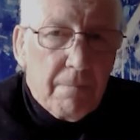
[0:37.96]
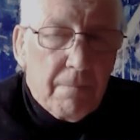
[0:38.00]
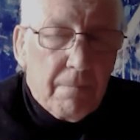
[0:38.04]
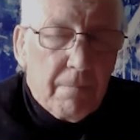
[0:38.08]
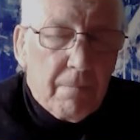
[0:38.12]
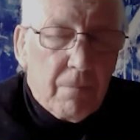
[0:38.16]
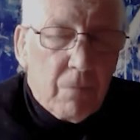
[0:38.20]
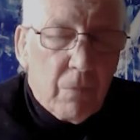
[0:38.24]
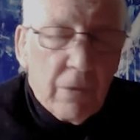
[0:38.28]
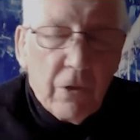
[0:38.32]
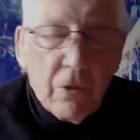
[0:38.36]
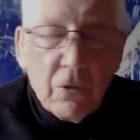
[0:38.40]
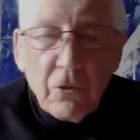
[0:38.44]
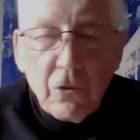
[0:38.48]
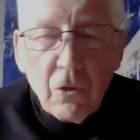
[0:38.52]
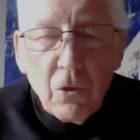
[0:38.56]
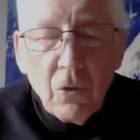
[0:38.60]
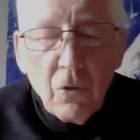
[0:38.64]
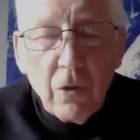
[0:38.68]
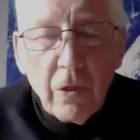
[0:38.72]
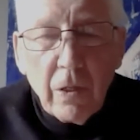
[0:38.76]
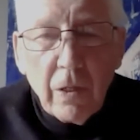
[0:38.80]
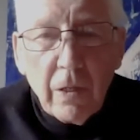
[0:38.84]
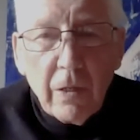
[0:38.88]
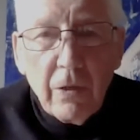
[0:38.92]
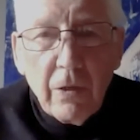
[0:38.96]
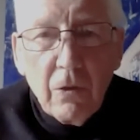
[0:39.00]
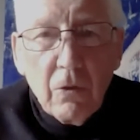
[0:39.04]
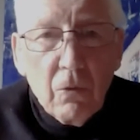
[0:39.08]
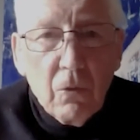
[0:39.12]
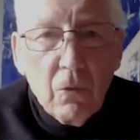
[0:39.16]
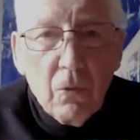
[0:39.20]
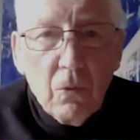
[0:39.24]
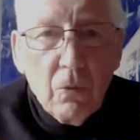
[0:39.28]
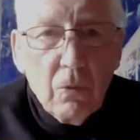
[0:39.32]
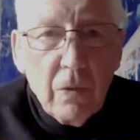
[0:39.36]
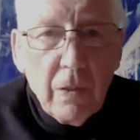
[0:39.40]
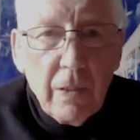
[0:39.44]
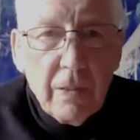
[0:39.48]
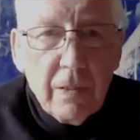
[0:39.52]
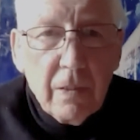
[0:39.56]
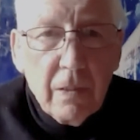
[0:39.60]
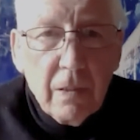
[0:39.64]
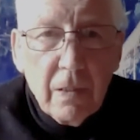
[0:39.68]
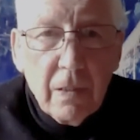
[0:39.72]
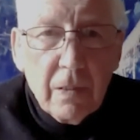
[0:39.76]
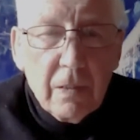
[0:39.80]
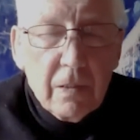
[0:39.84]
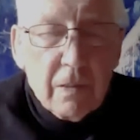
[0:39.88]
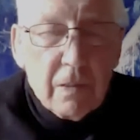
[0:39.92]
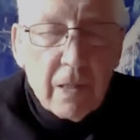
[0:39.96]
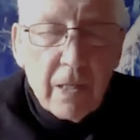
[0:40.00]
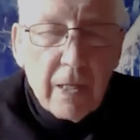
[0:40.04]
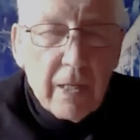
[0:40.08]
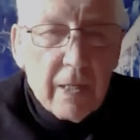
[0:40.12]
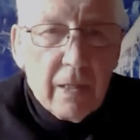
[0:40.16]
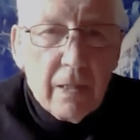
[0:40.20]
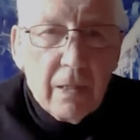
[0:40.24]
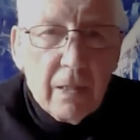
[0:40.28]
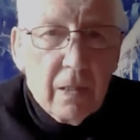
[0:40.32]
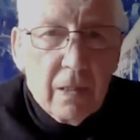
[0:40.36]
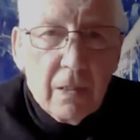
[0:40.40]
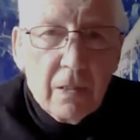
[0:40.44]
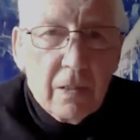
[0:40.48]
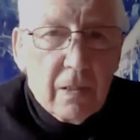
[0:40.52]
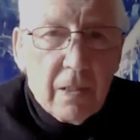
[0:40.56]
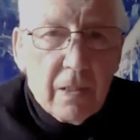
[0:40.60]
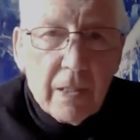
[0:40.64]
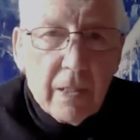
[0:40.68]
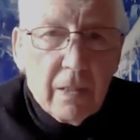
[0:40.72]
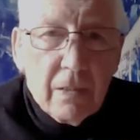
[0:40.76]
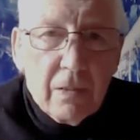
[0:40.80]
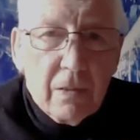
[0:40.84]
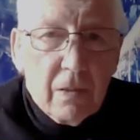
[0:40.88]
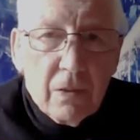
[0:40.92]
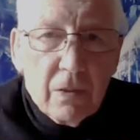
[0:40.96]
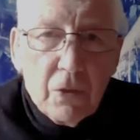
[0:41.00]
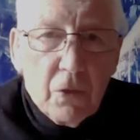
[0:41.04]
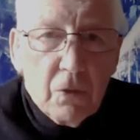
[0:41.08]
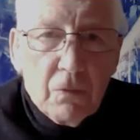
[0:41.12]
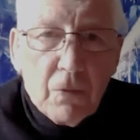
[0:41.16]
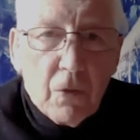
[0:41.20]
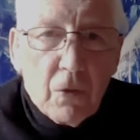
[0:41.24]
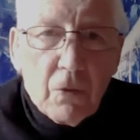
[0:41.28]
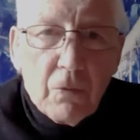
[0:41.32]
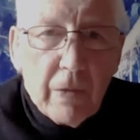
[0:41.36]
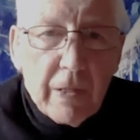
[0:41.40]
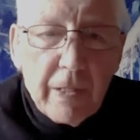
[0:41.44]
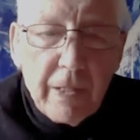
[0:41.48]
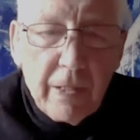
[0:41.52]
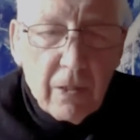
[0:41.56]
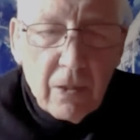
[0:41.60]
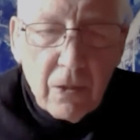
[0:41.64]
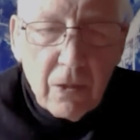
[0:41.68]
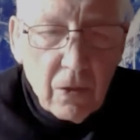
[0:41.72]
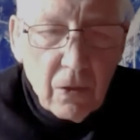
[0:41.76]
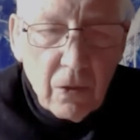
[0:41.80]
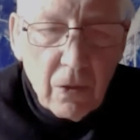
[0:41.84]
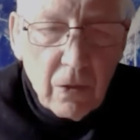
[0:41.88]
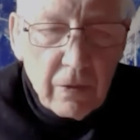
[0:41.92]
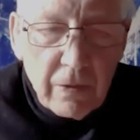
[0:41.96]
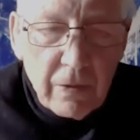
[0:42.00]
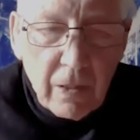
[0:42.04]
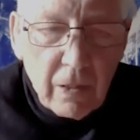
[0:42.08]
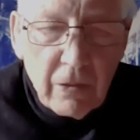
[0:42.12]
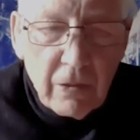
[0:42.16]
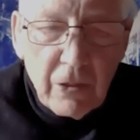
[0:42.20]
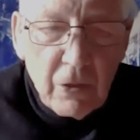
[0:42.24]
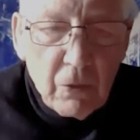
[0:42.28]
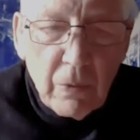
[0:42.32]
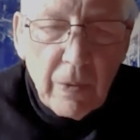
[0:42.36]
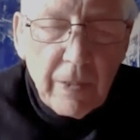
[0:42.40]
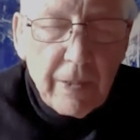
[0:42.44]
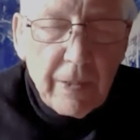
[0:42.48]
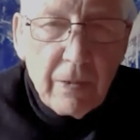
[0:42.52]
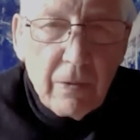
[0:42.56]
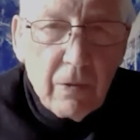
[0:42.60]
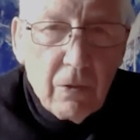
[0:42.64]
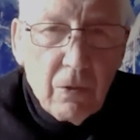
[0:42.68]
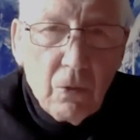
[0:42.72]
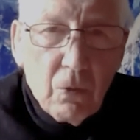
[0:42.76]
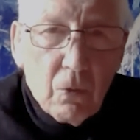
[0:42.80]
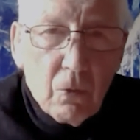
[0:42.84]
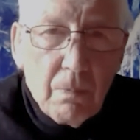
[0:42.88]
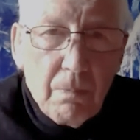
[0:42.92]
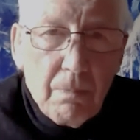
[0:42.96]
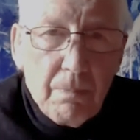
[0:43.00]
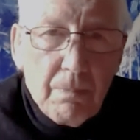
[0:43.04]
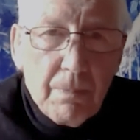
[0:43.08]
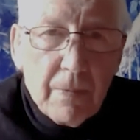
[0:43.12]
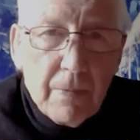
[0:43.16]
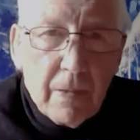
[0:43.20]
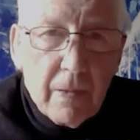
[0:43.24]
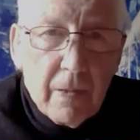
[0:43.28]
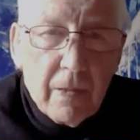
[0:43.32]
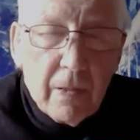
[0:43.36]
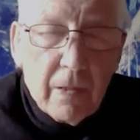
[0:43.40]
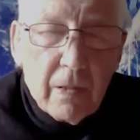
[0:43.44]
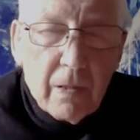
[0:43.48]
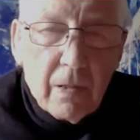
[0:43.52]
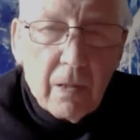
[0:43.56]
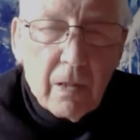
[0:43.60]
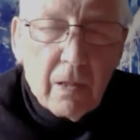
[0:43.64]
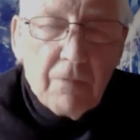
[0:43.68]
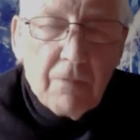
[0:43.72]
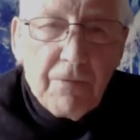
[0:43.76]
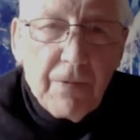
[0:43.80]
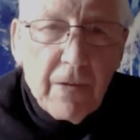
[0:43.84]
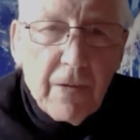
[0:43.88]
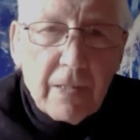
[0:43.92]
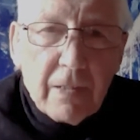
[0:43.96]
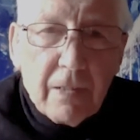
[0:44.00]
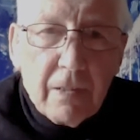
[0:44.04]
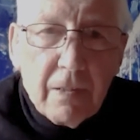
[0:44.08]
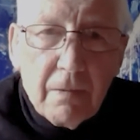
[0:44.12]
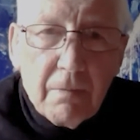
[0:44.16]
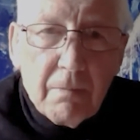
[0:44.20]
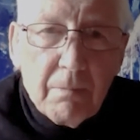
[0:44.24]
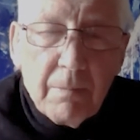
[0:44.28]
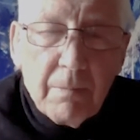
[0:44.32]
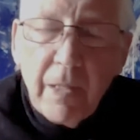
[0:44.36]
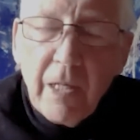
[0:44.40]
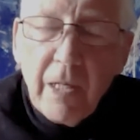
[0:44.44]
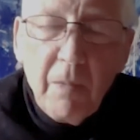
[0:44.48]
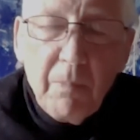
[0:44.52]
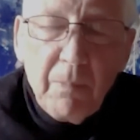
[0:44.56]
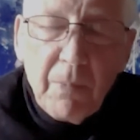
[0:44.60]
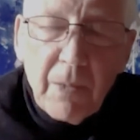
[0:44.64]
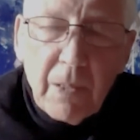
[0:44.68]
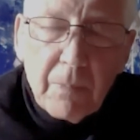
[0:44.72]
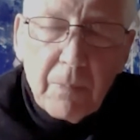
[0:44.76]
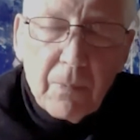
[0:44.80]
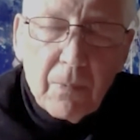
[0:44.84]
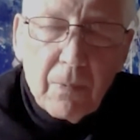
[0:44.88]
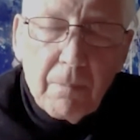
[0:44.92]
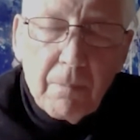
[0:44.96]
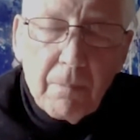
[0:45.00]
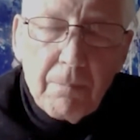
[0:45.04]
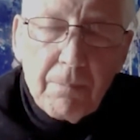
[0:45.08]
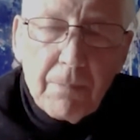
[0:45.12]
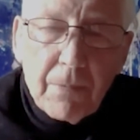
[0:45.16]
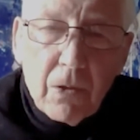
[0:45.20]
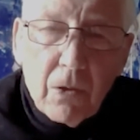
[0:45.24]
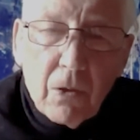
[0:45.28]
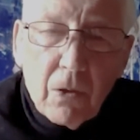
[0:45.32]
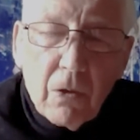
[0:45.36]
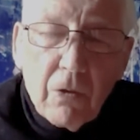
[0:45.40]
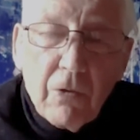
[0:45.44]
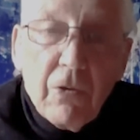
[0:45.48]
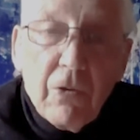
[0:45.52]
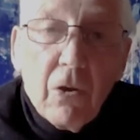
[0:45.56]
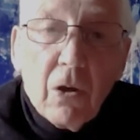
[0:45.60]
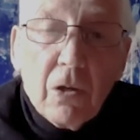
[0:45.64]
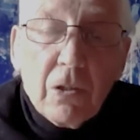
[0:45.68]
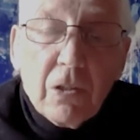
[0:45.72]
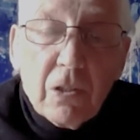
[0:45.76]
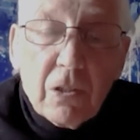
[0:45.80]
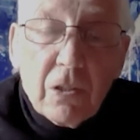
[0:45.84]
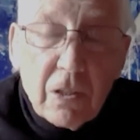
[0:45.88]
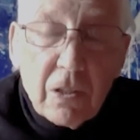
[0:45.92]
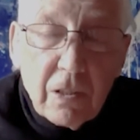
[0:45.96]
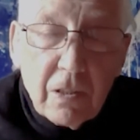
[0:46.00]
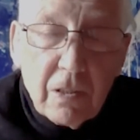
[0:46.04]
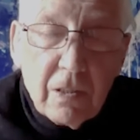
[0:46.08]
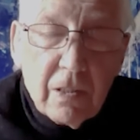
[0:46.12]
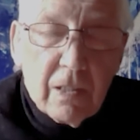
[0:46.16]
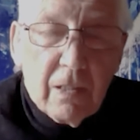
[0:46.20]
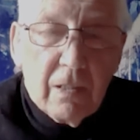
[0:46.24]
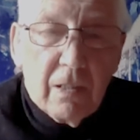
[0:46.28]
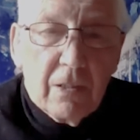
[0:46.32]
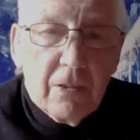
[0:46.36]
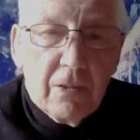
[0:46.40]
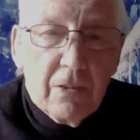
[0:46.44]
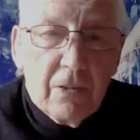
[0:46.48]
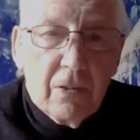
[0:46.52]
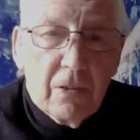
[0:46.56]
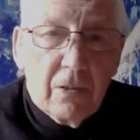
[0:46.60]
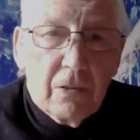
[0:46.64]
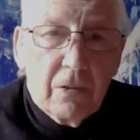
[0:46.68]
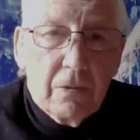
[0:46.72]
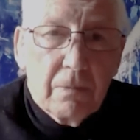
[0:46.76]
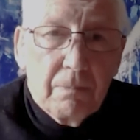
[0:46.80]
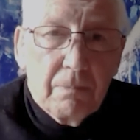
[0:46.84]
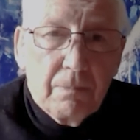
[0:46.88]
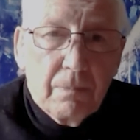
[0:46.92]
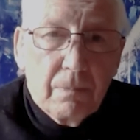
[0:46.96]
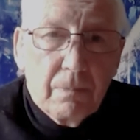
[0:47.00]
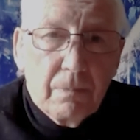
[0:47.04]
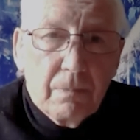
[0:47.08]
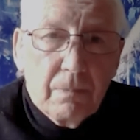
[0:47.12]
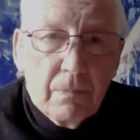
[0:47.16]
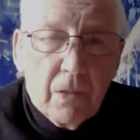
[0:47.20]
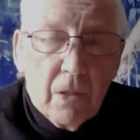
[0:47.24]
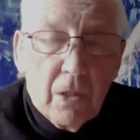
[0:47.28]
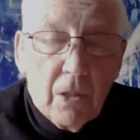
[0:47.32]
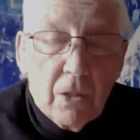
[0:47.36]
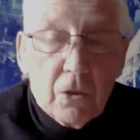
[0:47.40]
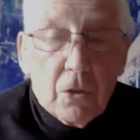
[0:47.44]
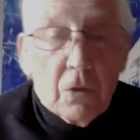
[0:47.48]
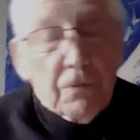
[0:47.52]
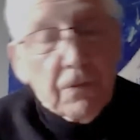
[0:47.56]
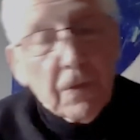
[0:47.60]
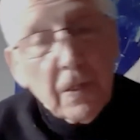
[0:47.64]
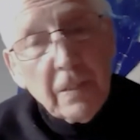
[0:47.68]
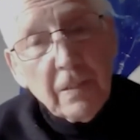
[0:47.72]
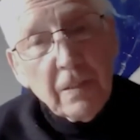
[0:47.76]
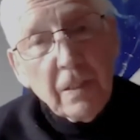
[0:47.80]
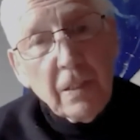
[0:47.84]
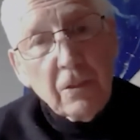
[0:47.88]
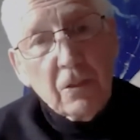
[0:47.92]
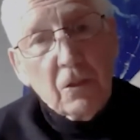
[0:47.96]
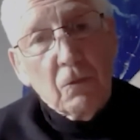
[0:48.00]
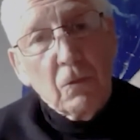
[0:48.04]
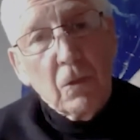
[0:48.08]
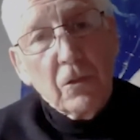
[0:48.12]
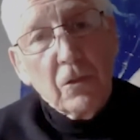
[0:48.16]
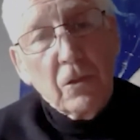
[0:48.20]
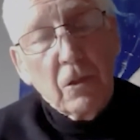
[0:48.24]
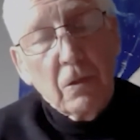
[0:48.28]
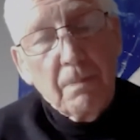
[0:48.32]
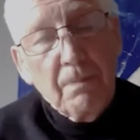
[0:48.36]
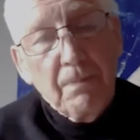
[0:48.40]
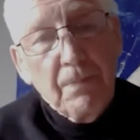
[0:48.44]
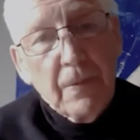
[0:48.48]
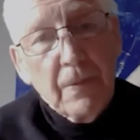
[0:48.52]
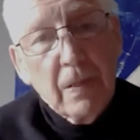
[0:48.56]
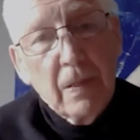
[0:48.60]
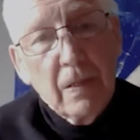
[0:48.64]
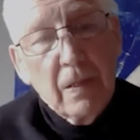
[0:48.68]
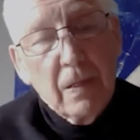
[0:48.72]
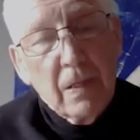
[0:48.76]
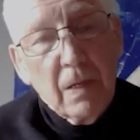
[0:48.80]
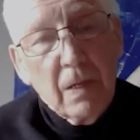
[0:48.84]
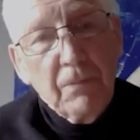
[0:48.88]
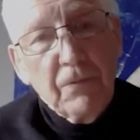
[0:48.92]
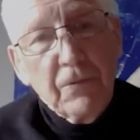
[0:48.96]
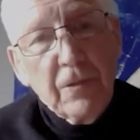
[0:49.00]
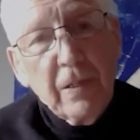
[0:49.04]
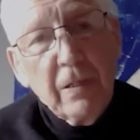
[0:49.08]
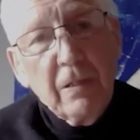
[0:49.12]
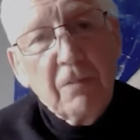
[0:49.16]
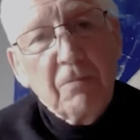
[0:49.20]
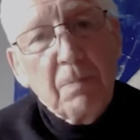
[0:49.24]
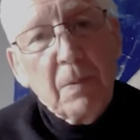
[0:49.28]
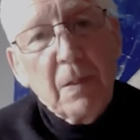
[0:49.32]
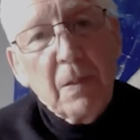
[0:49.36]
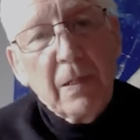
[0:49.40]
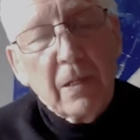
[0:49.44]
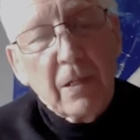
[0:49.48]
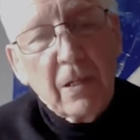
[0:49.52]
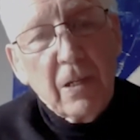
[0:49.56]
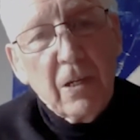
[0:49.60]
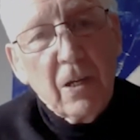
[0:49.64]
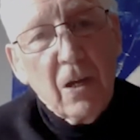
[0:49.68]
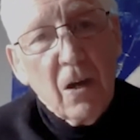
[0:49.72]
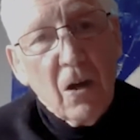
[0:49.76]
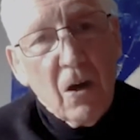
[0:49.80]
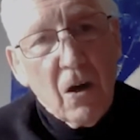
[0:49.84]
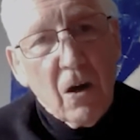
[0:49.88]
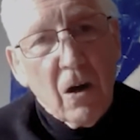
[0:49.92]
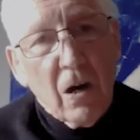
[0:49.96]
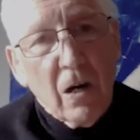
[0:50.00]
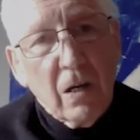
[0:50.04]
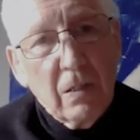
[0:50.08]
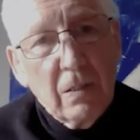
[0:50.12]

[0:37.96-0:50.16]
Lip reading: When you're talking, you're only saying things you've already heard and you already know. In fact, many people are narcissistic listeners. So if I said to Russell, I'm thinking of buying a car,